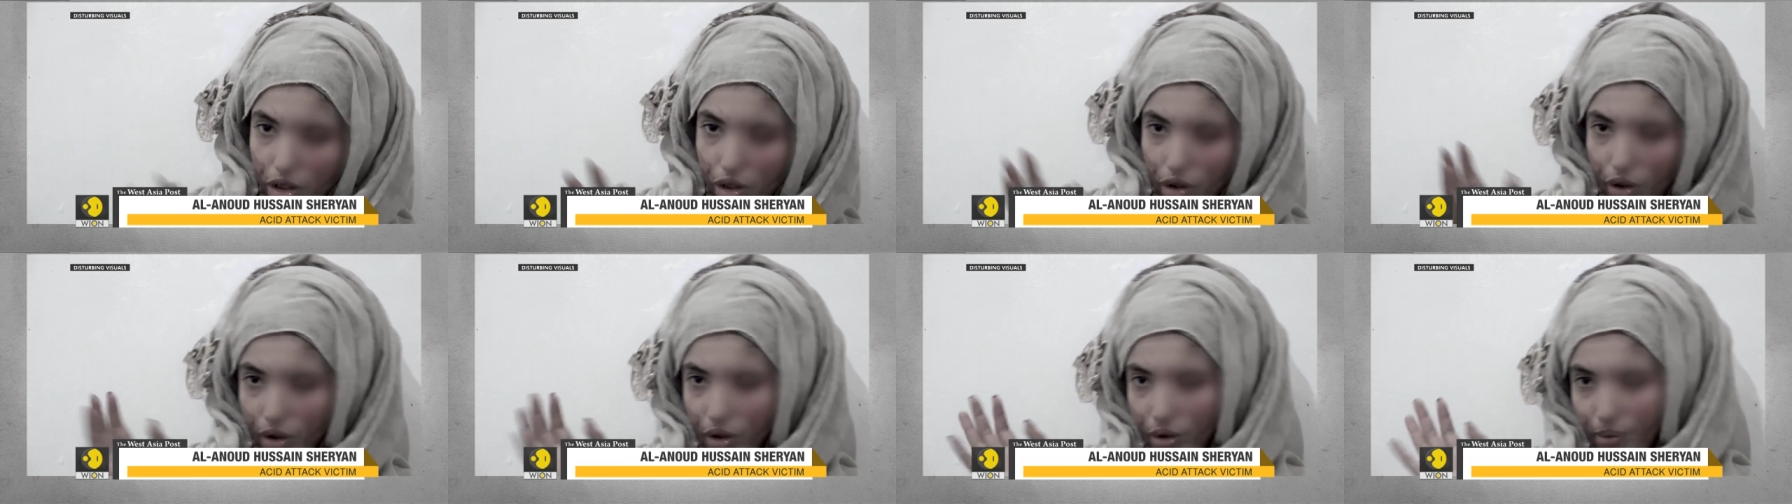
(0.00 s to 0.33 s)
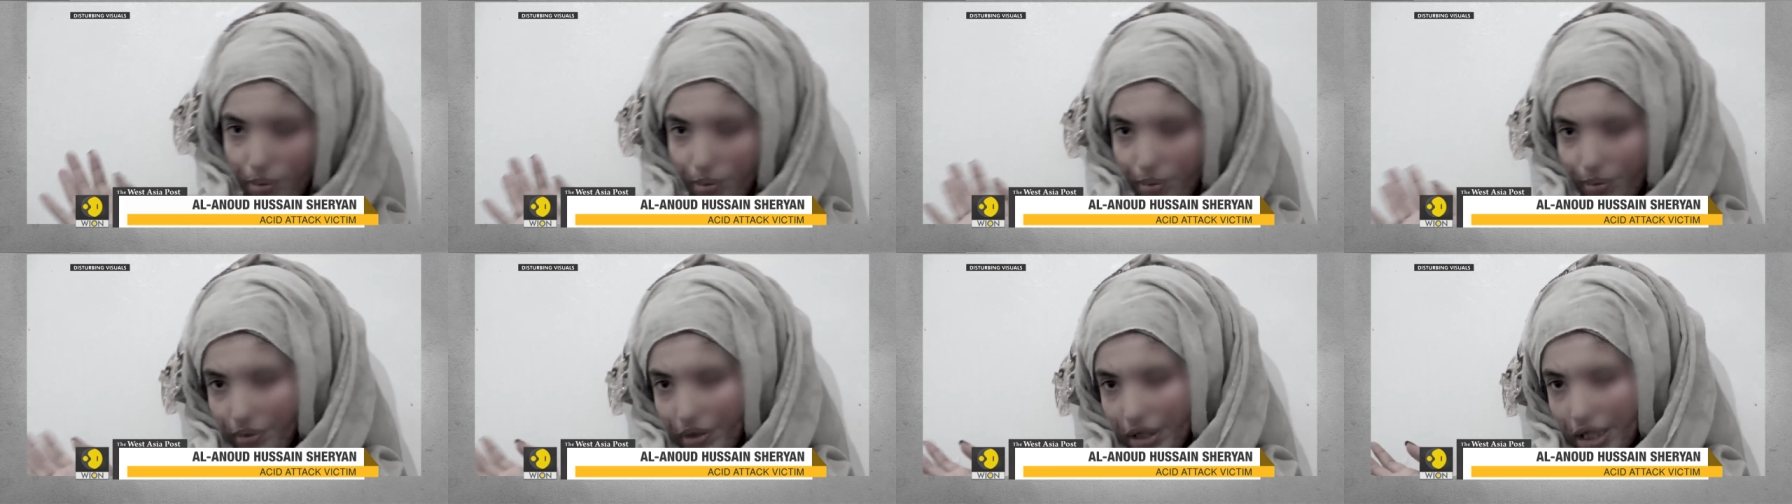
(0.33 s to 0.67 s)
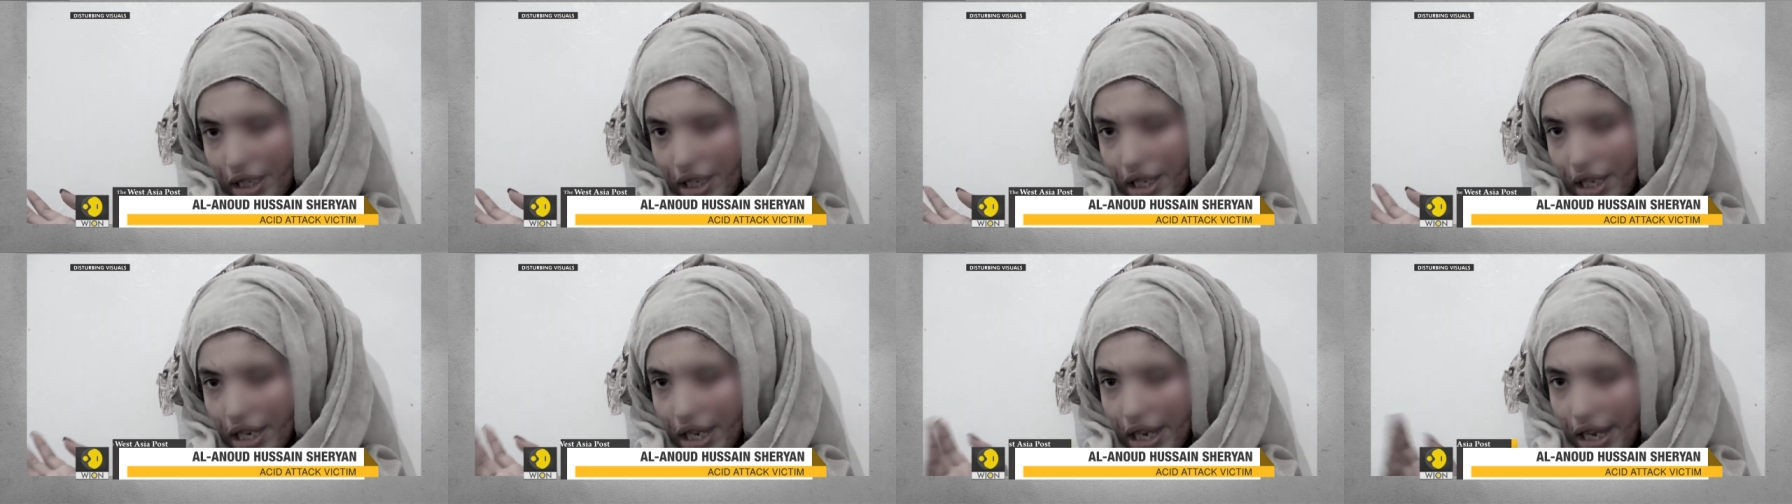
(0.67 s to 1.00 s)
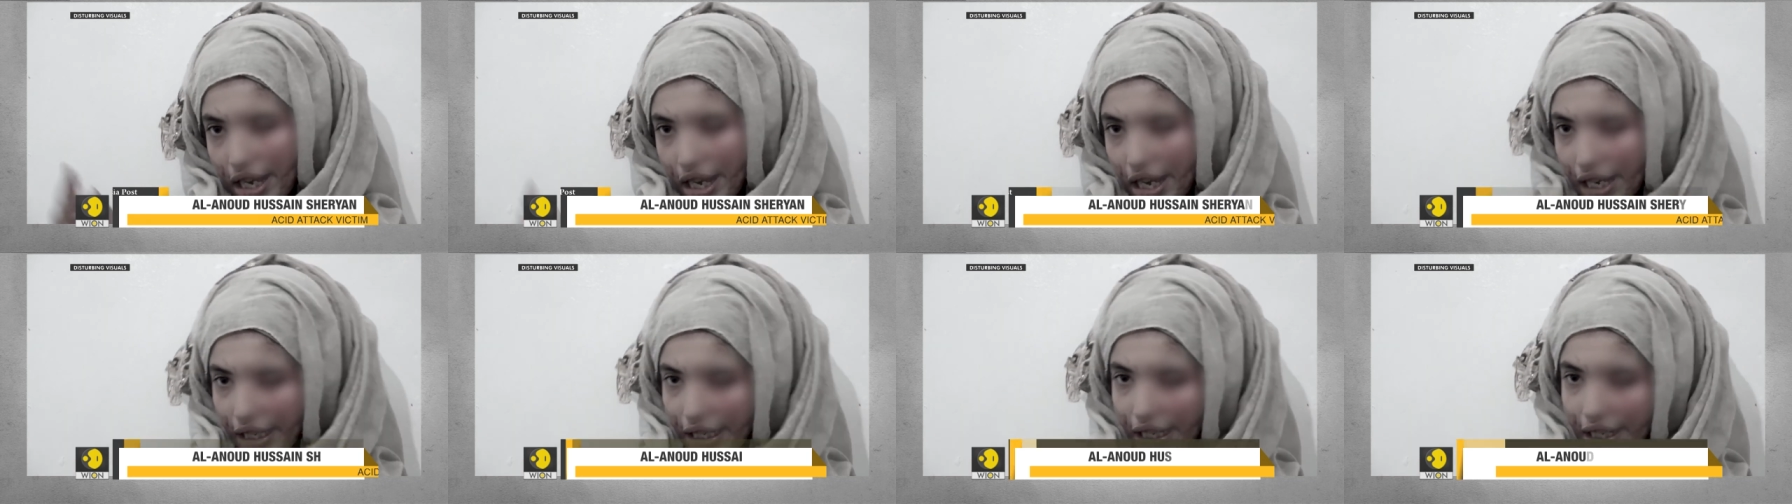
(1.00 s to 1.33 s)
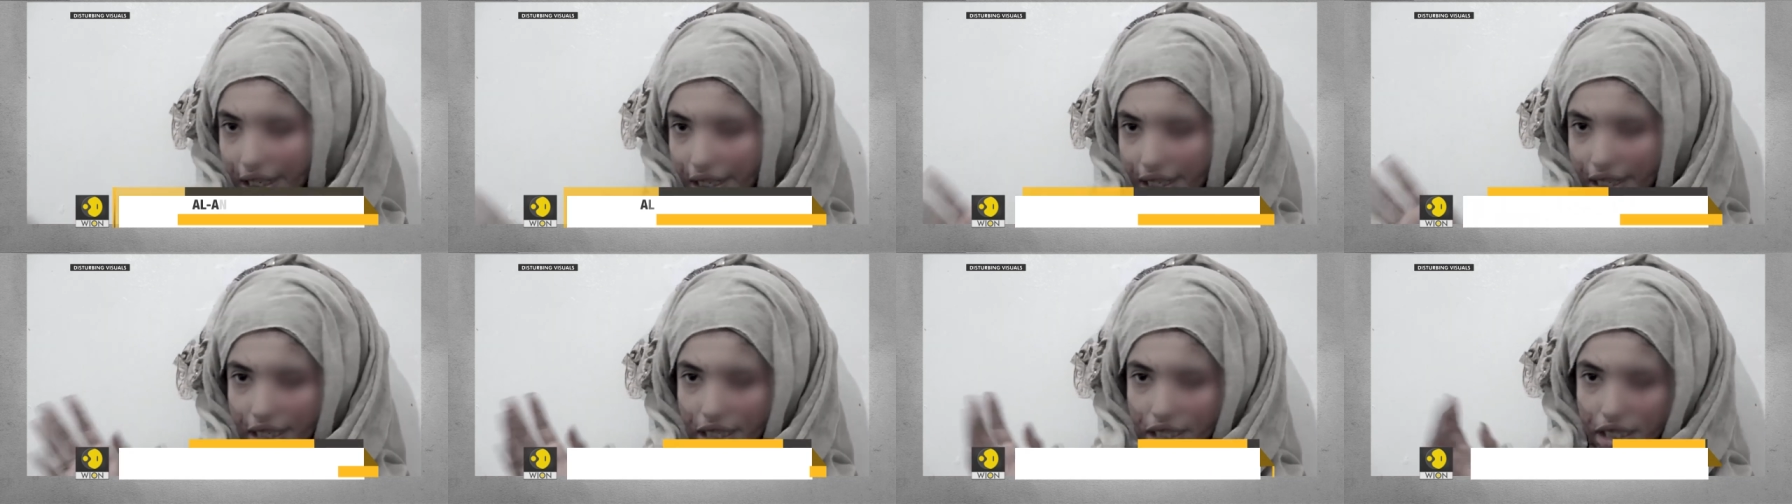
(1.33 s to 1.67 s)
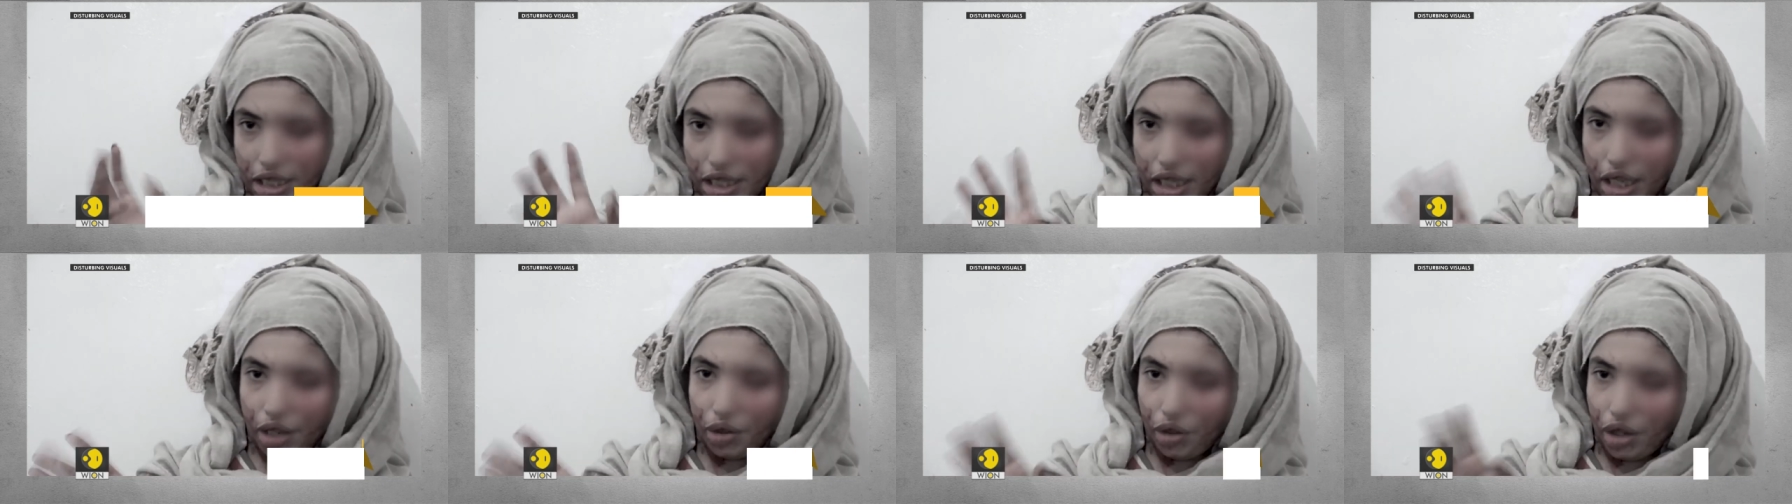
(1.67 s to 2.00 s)
and go around the house
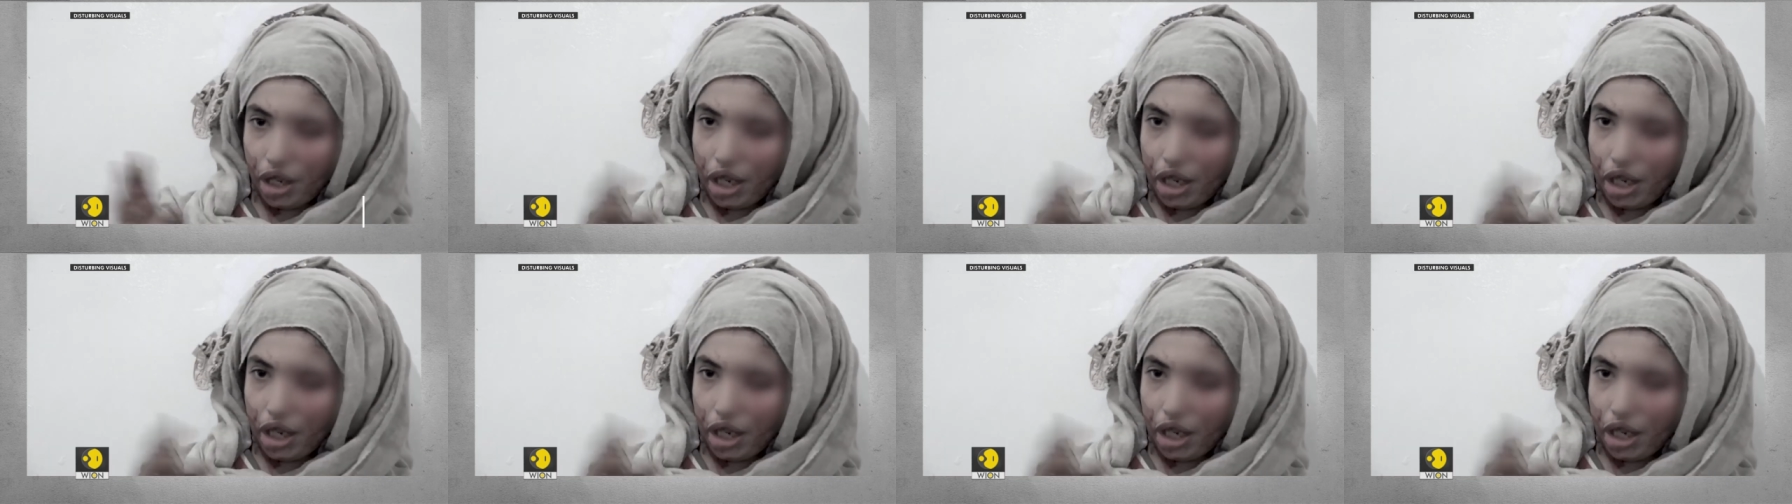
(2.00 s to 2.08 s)
cleaning,